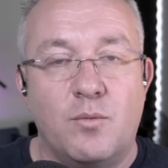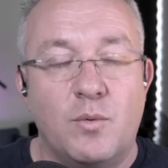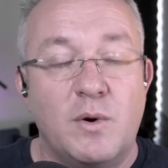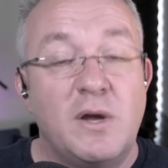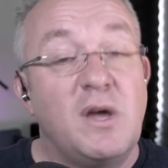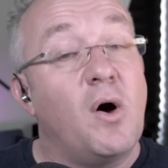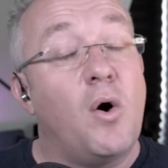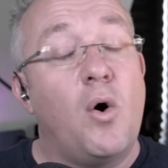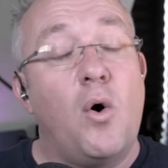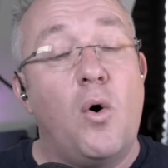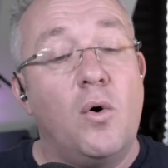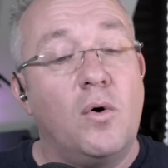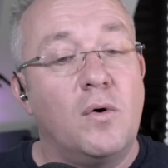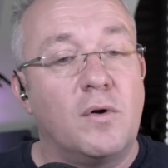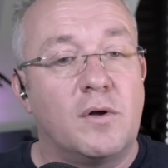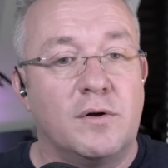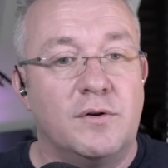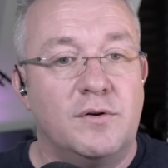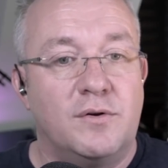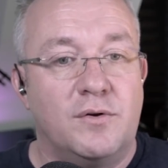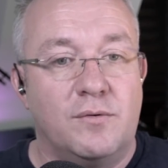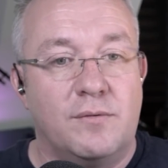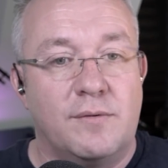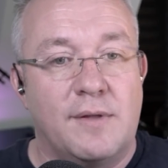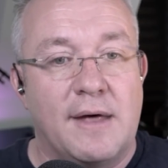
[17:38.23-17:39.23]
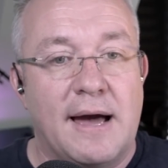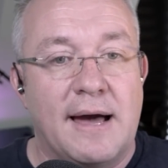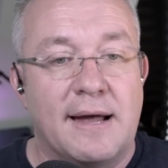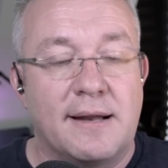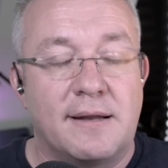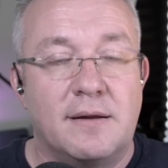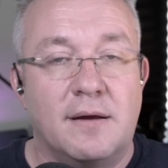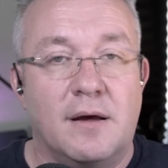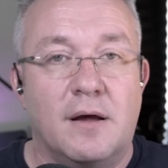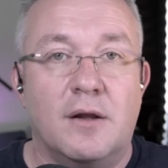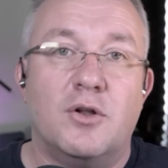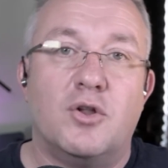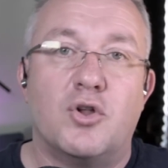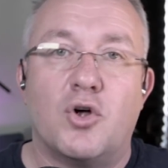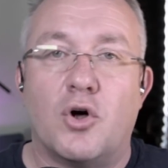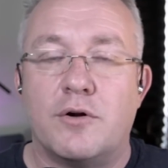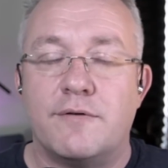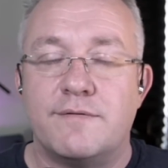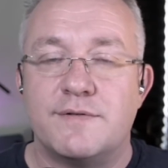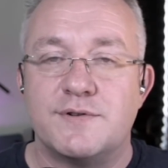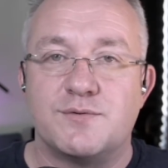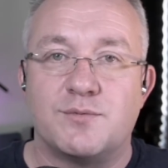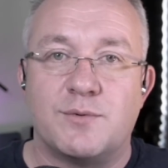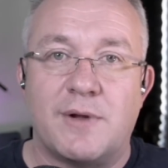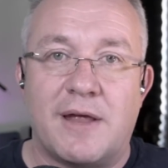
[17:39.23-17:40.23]
We all could do that and none
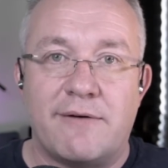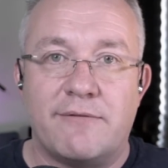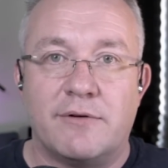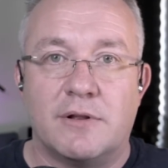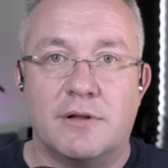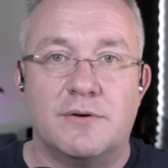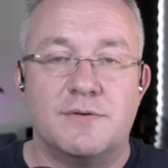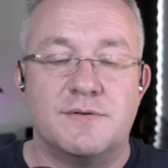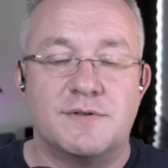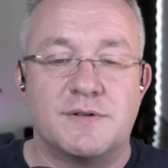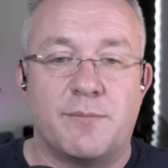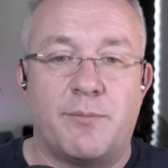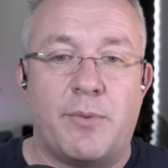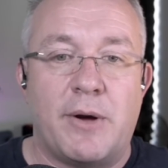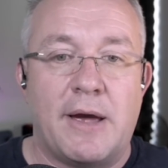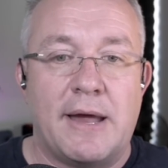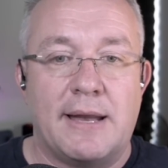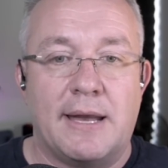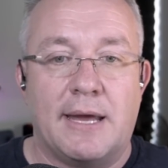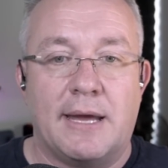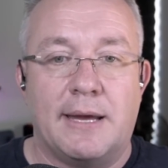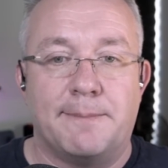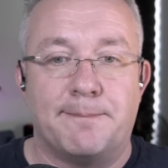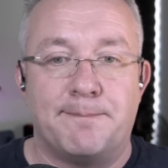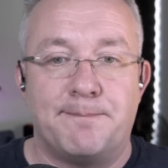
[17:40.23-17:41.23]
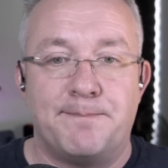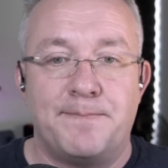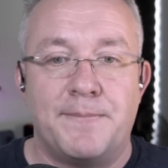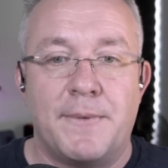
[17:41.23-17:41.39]
of us would ever lose a penny.